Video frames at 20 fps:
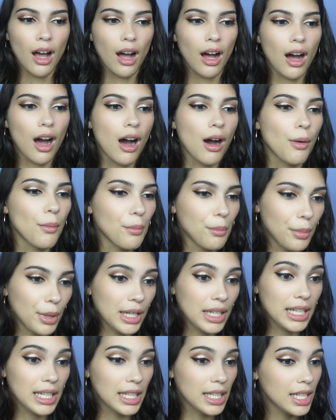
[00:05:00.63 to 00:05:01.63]

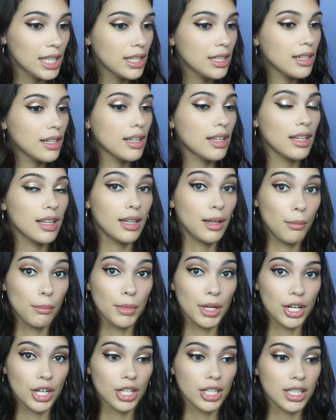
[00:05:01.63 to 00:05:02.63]
But in the
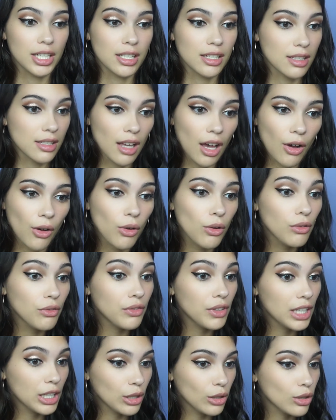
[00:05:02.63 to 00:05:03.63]
mirror itself,
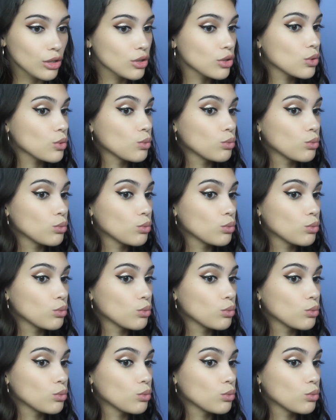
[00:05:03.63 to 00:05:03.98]
it looks